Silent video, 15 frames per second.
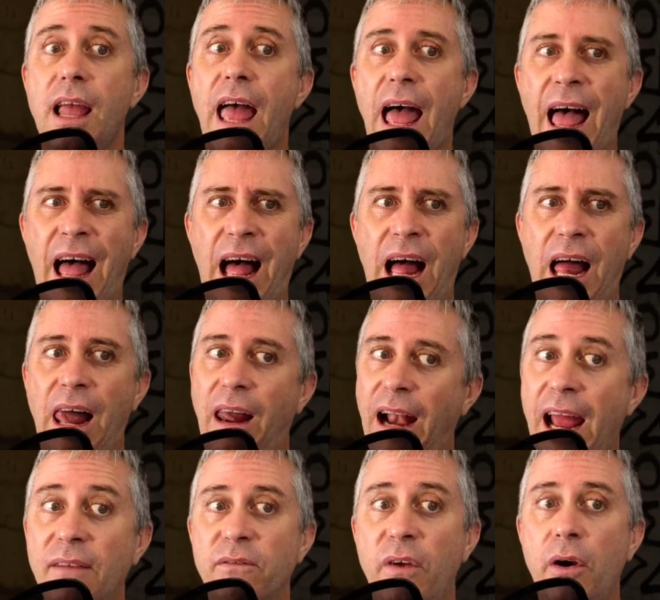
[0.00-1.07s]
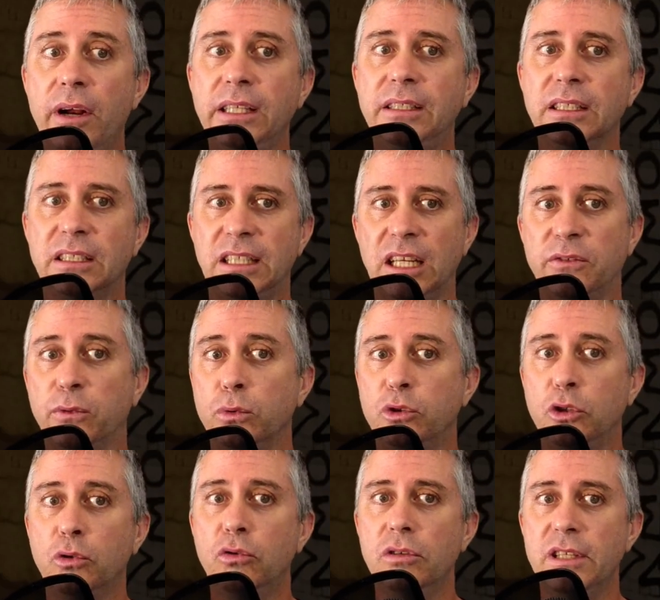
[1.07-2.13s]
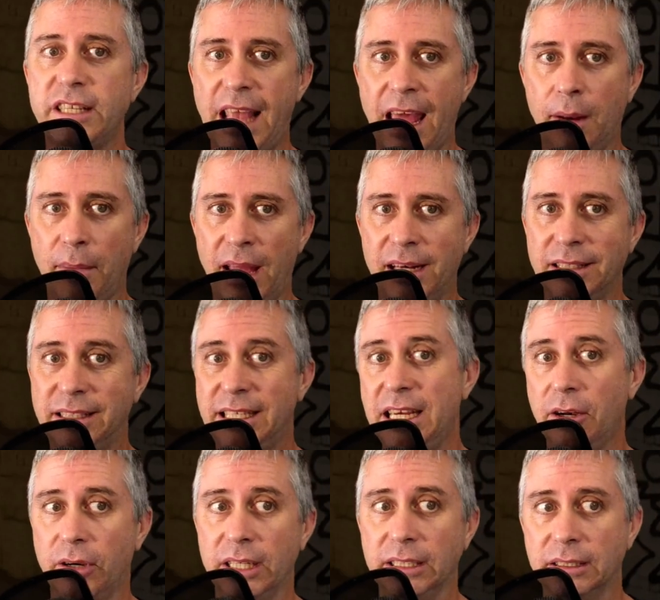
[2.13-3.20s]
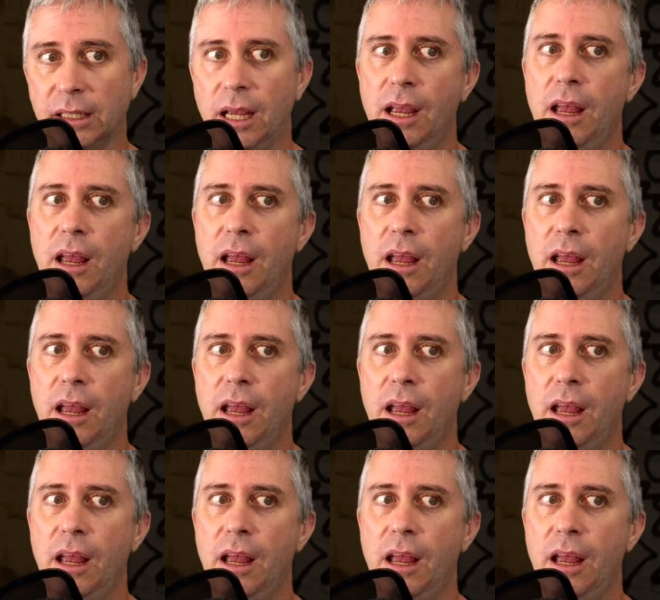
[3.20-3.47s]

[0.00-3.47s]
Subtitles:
and very successful children's animated series.